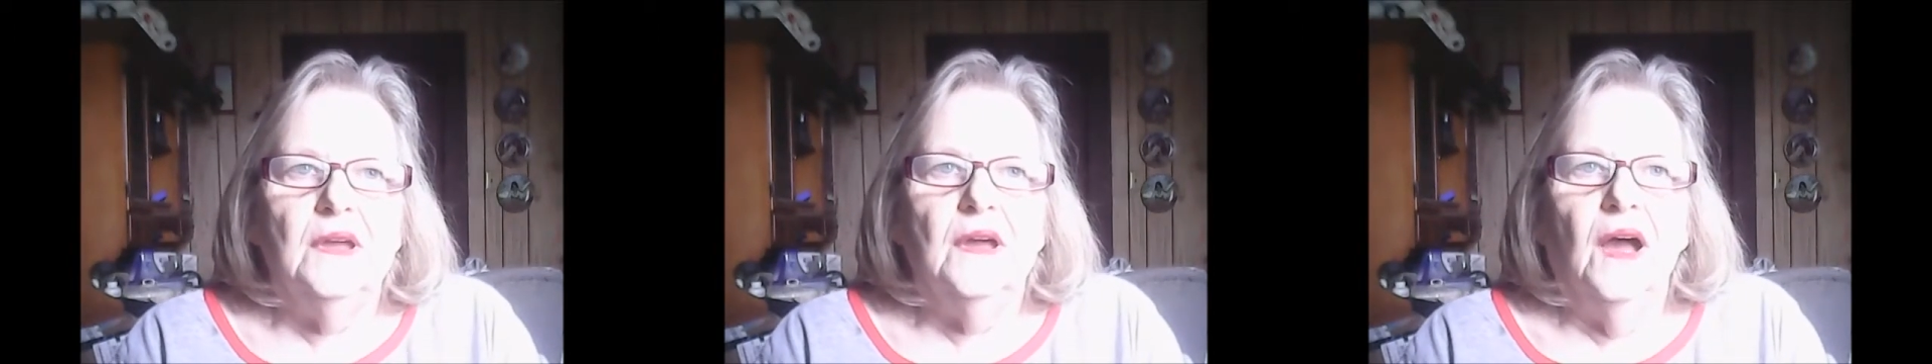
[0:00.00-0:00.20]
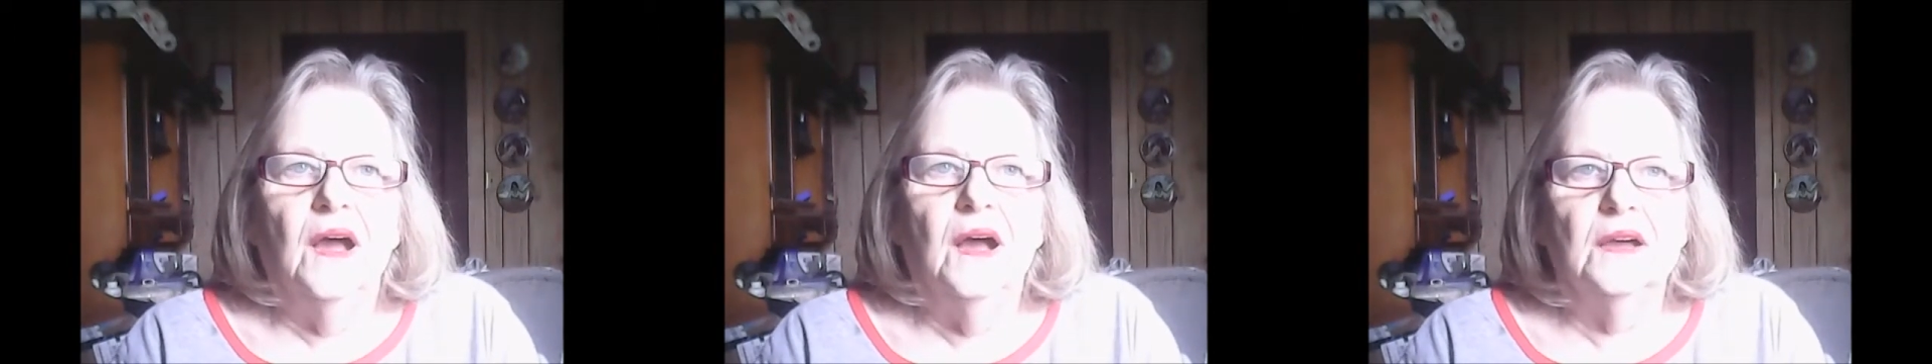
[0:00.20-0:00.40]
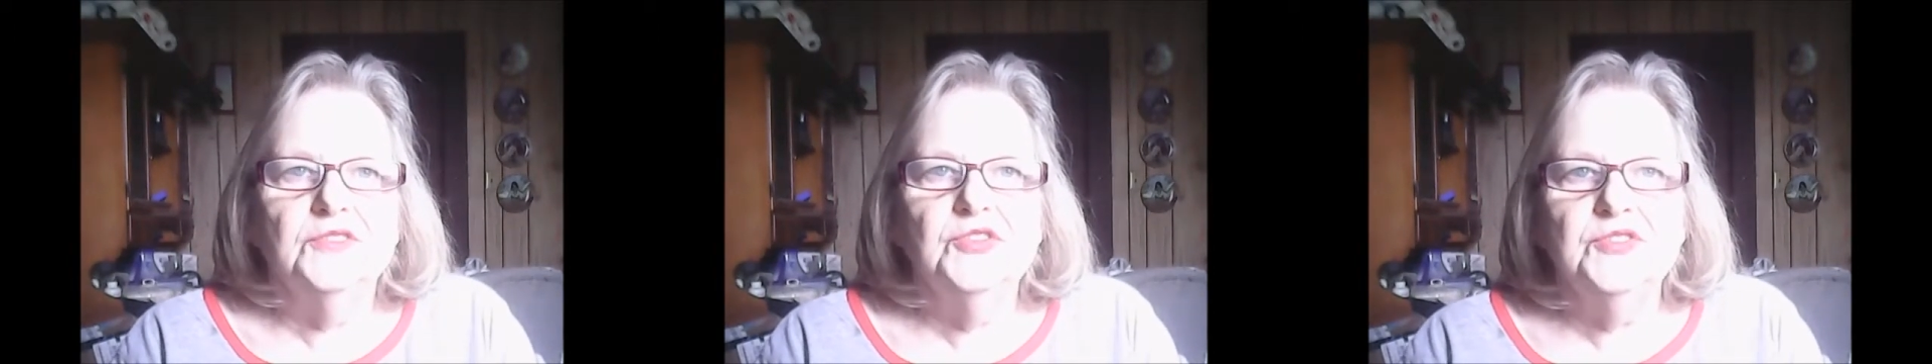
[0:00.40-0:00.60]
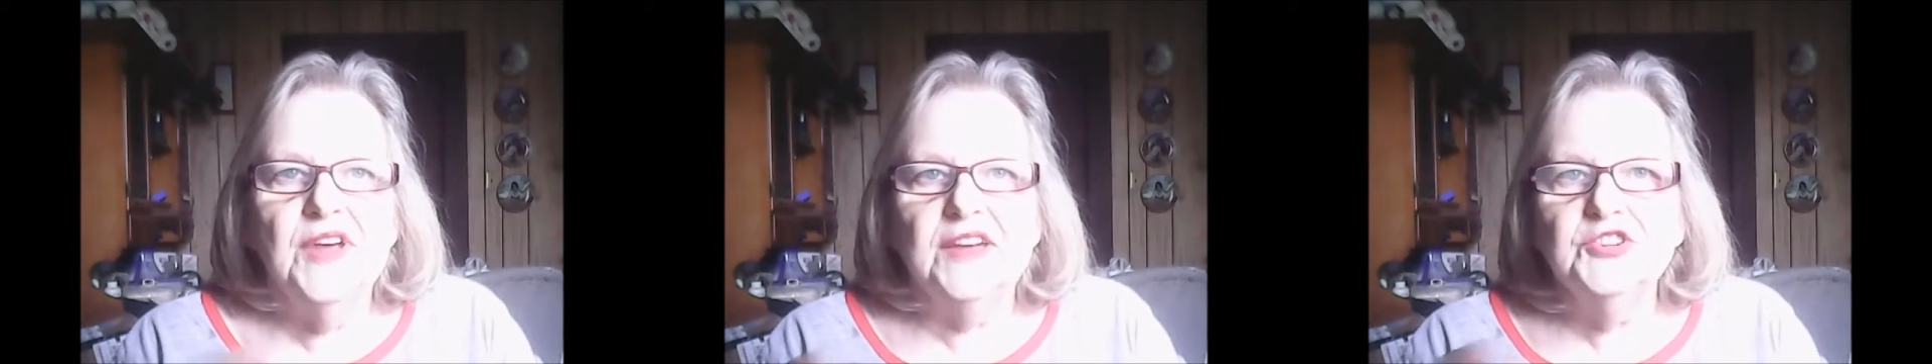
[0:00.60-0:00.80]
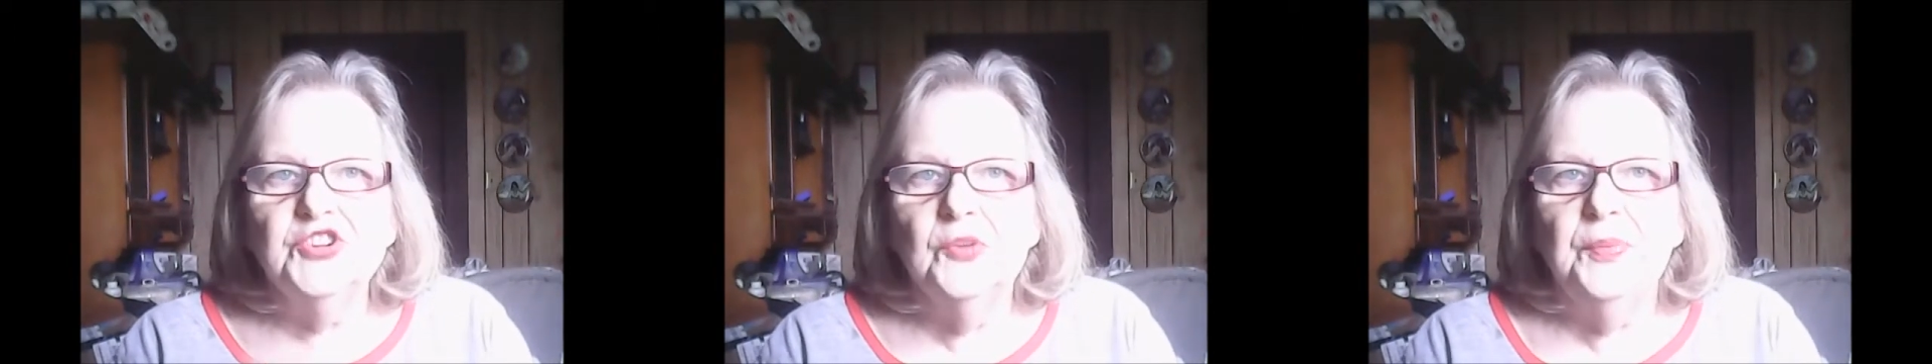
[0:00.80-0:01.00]
To test
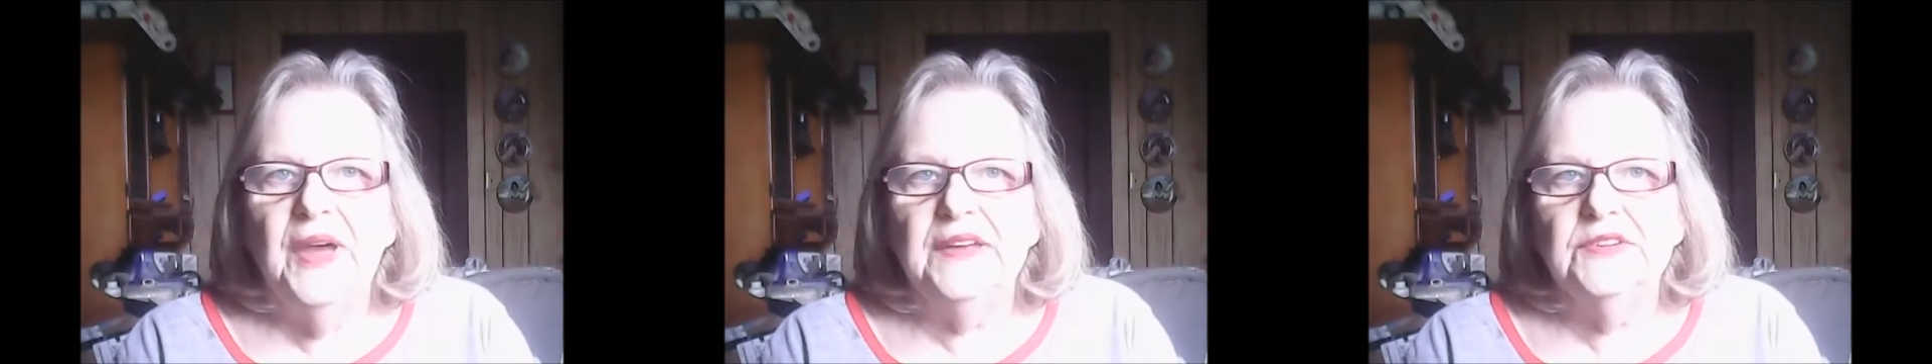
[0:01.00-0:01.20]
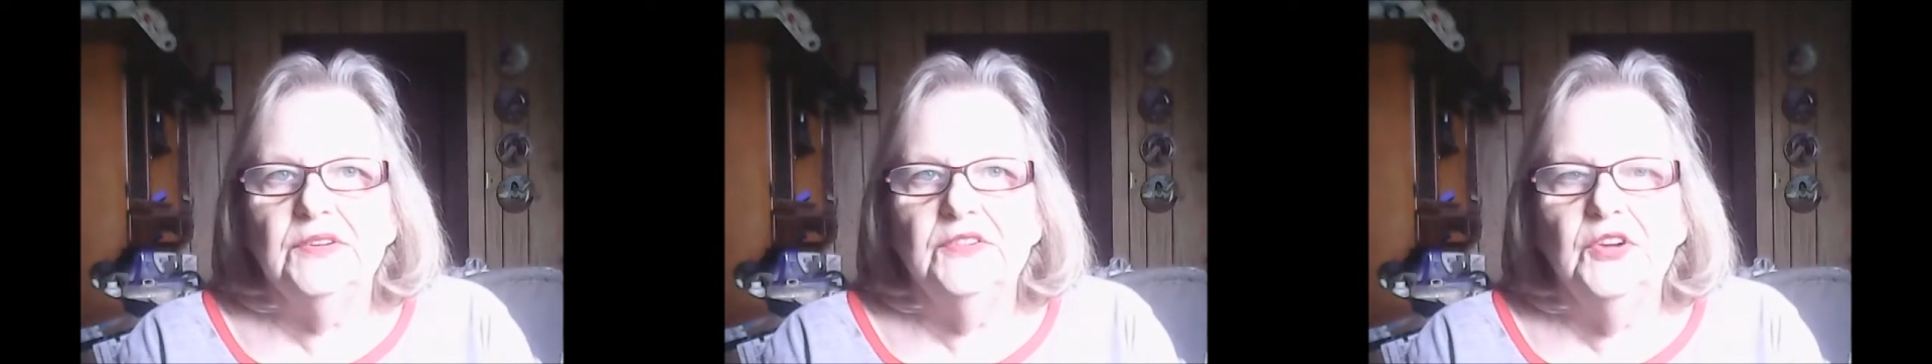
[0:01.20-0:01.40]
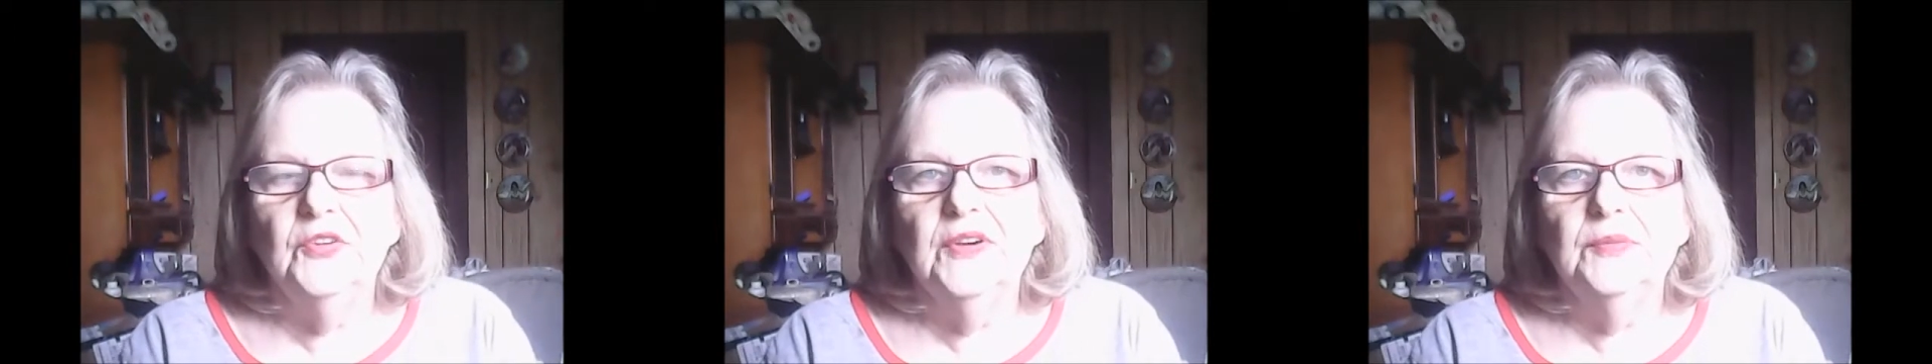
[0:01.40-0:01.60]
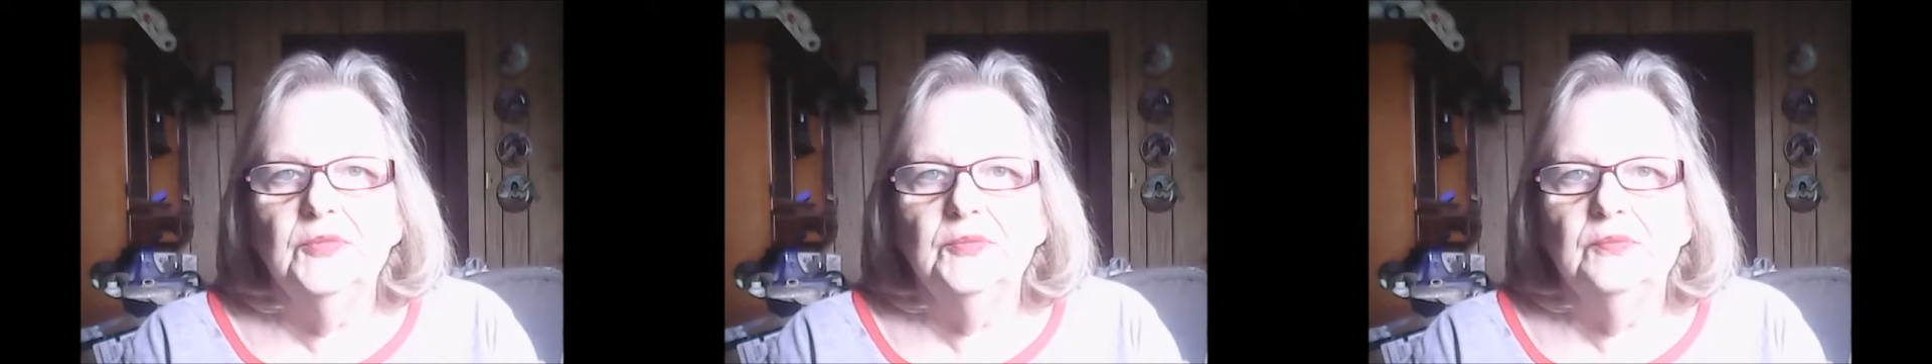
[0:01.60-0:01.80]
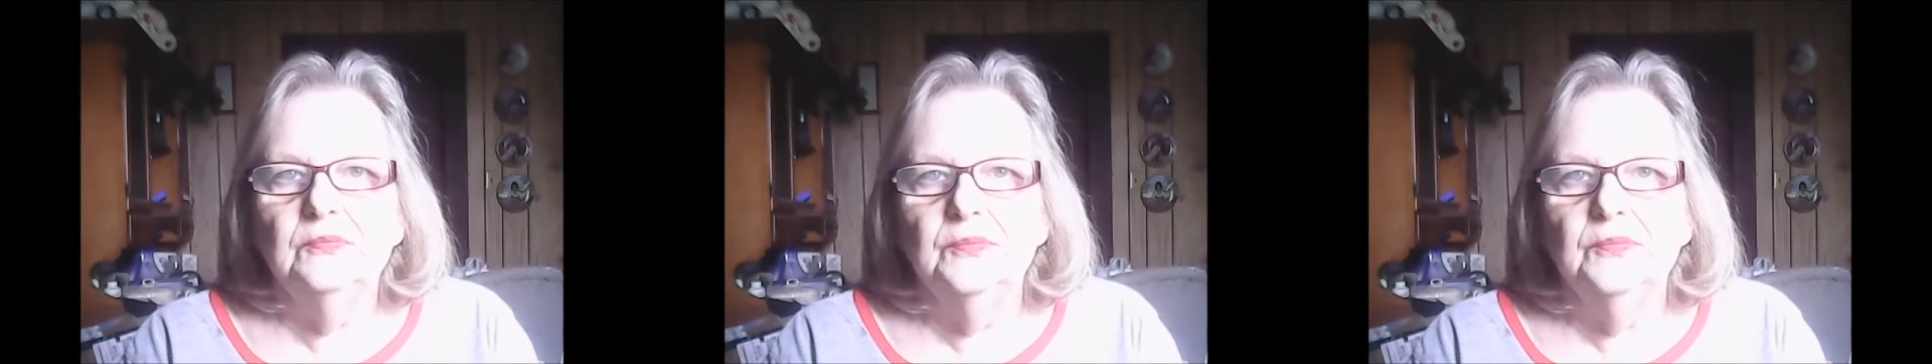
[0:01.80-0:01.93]
your pet, you can